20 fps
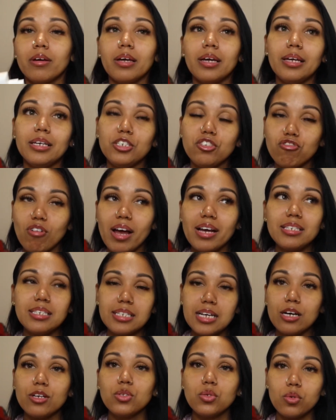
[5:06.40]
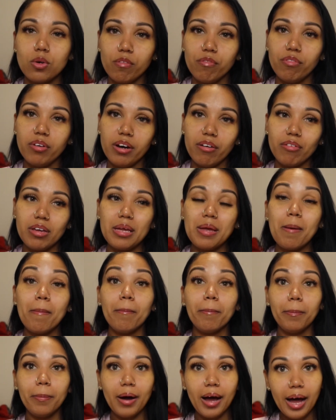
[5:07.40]
It dries down to a very
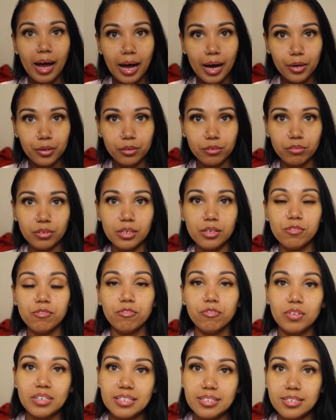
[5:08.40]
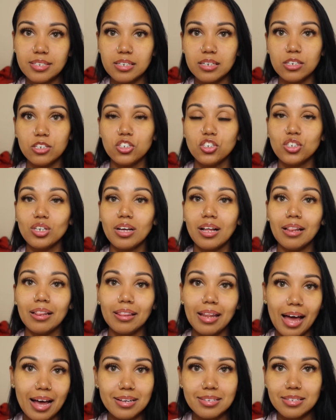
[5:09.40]
powdery, vintage,
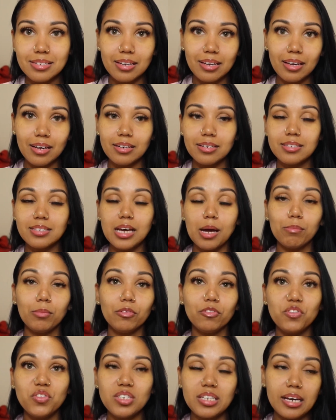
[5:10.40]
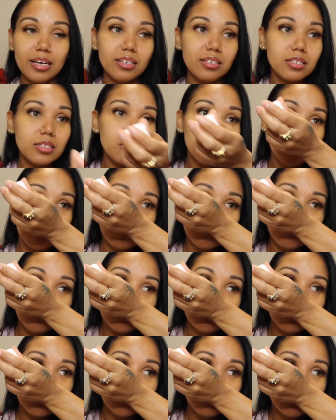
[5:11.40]
classic type of scent,
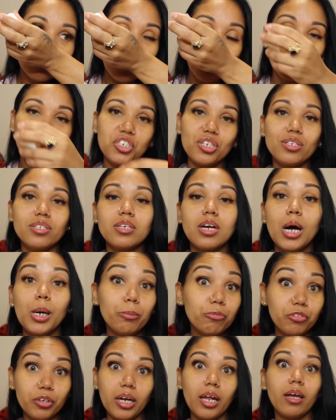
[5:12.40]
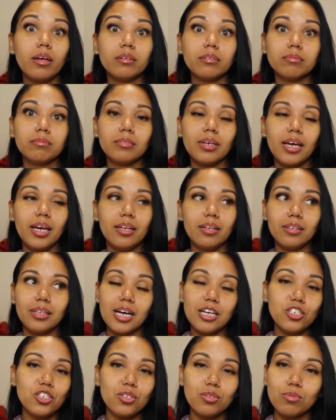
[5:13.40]
which is comforting, and
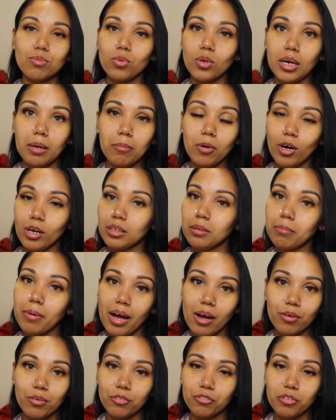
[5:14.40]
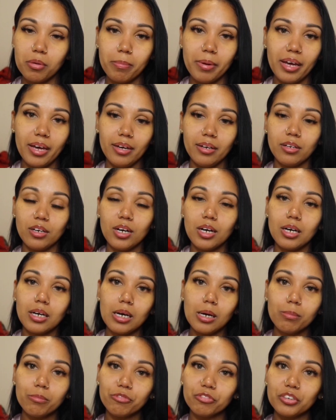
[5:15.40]
that's what I'm all about for bed.
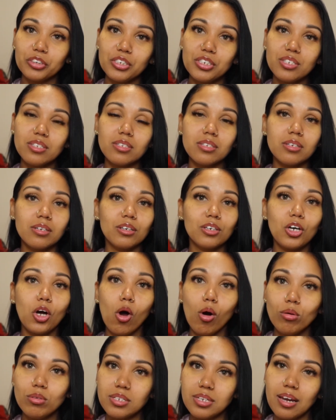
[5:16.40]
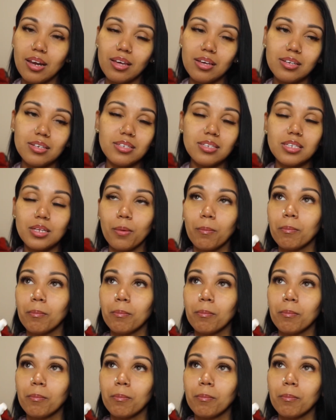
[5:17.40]
Comfort, coziness,